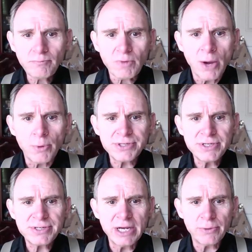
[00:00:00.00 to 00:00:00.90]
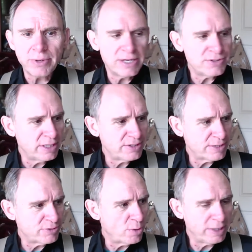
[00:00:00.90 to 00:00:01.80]
I wasn't as sanguine as I
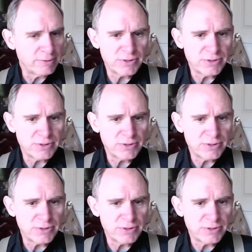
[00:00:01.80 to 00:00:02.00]
was hoping.